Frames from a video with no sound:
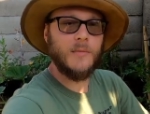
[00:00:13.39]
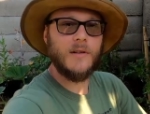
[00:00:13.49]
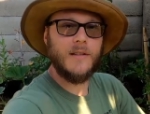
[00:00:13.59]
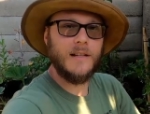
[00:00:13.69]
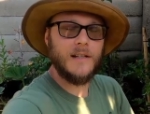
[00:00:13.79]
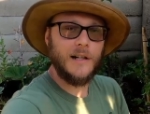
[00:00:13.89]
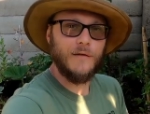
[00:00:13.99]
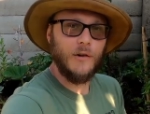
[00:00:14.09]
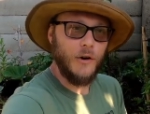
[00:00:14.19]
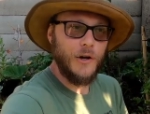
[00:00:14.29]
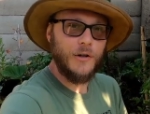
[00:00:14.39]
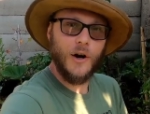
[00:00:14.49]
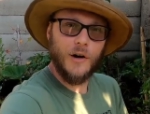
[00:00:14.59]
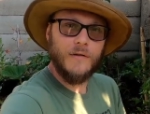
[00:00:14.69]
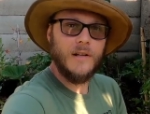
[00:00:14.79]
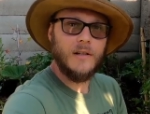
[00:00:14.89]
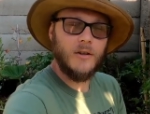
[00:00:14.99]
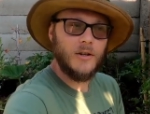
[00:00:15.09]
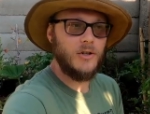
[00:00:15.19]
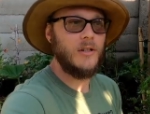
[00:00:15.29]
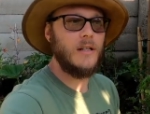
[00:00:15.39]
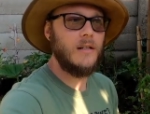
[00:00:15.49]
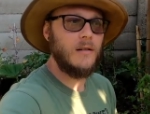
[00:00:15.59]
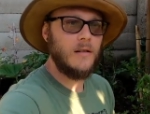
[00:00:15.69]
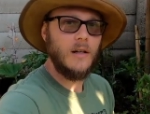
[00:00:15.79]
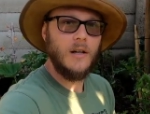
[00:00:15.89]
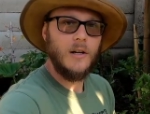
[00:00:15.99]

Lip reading: some of the things that I've learned over these last few seasons